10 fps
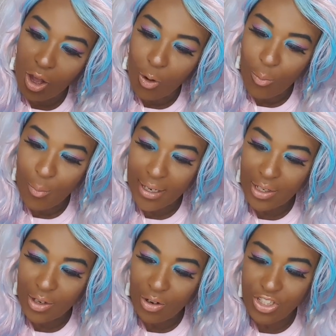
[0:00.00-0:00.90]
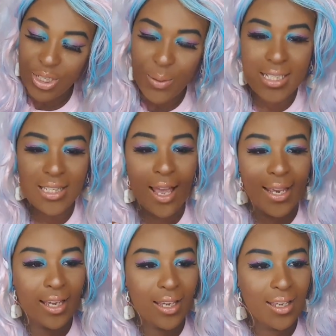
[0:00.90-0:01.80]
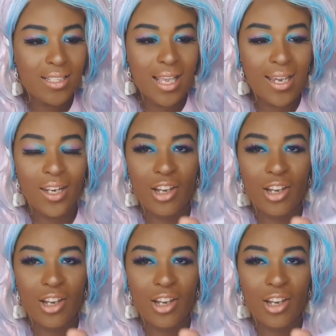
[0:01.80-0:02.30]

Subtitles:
Oh my gosh, so it's like an